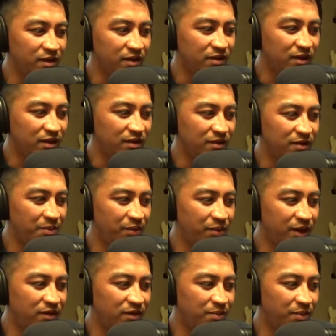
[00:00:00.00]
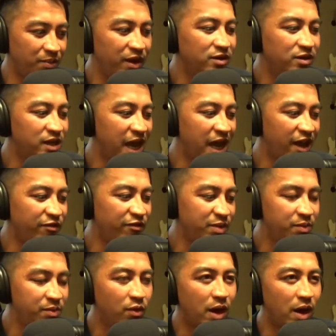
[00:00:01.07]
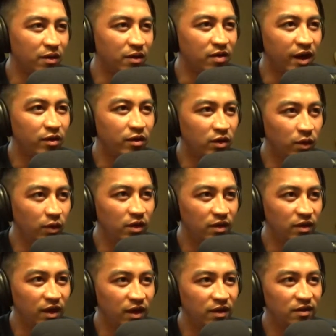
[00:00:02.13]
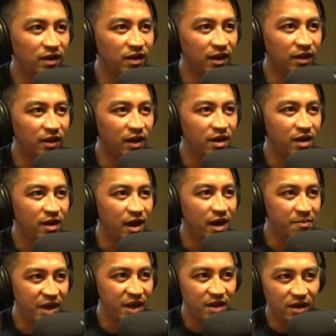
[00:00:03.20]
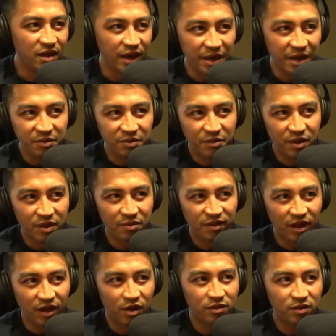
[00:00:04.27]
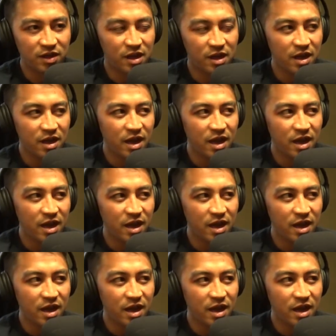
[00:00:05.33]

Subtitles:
it's better to have people out there doing things and making names of themselves,